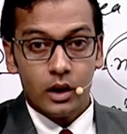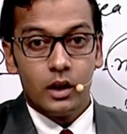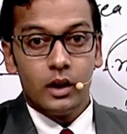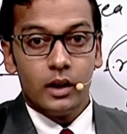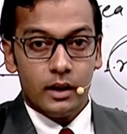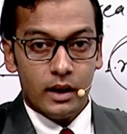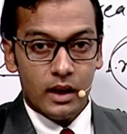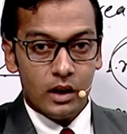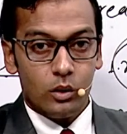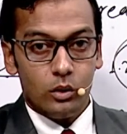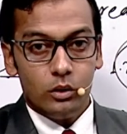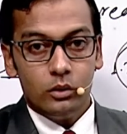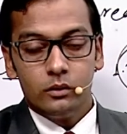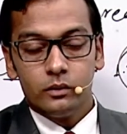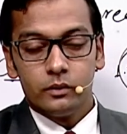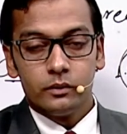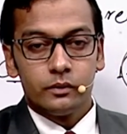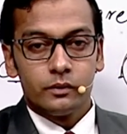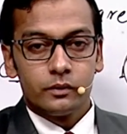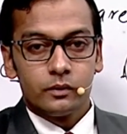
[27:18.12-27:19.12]
Now,
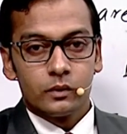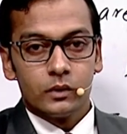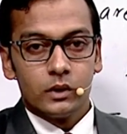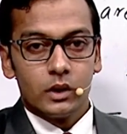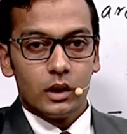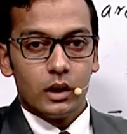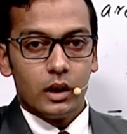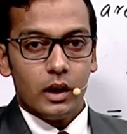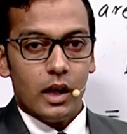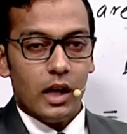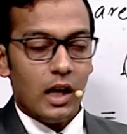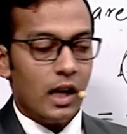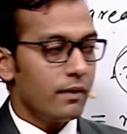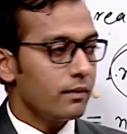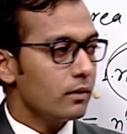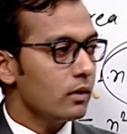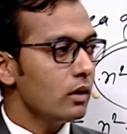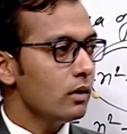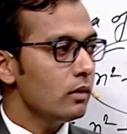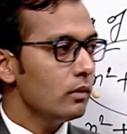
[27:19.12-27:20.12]

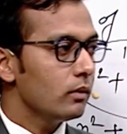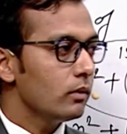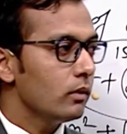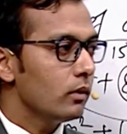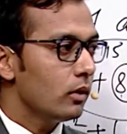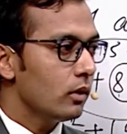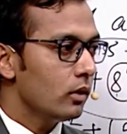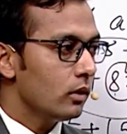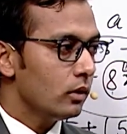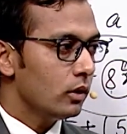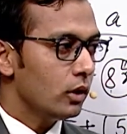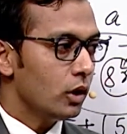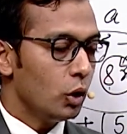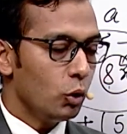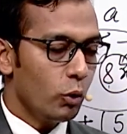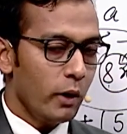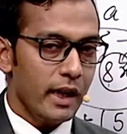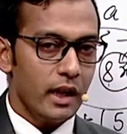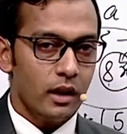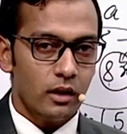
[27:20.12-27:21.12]
after
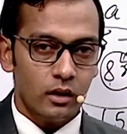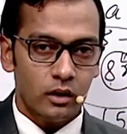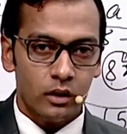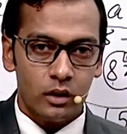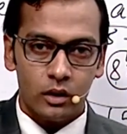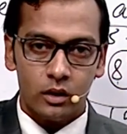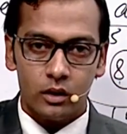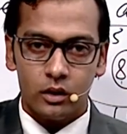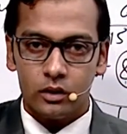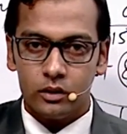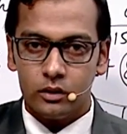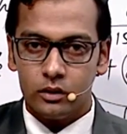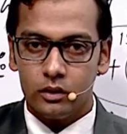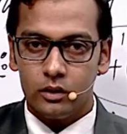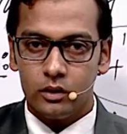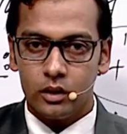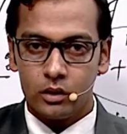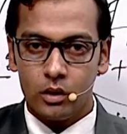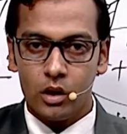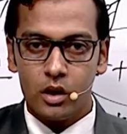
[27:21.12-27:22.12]
knowing
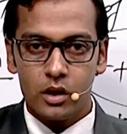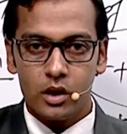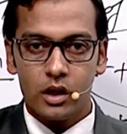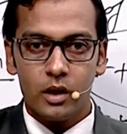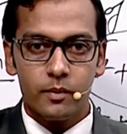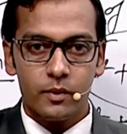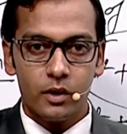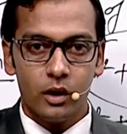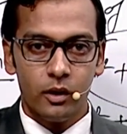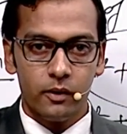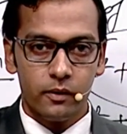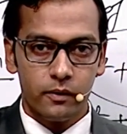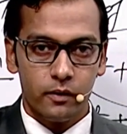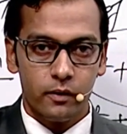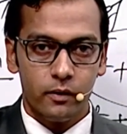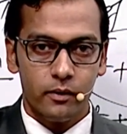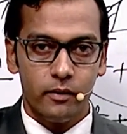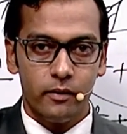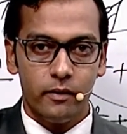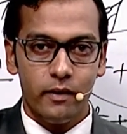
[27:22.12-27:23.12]
the concept of
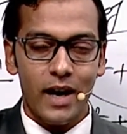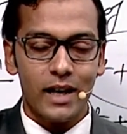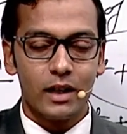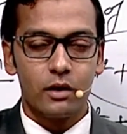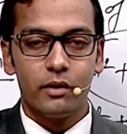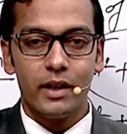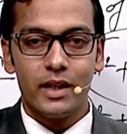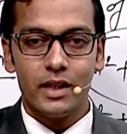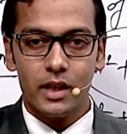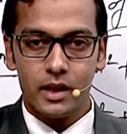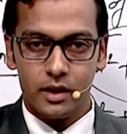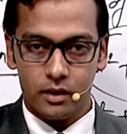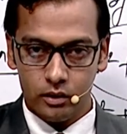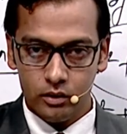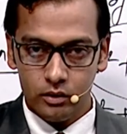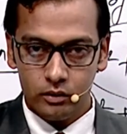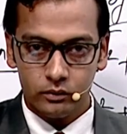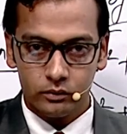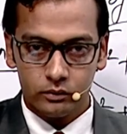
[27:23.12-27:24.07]
factorization,